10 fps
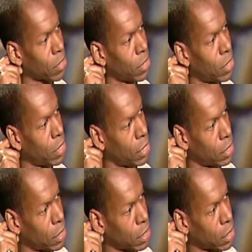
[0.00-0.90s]

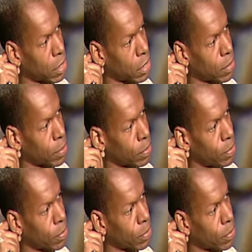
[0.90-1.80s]
Uh,
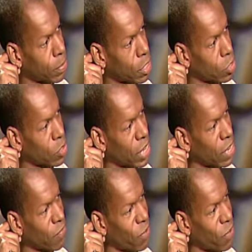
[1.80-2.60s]
it's hard to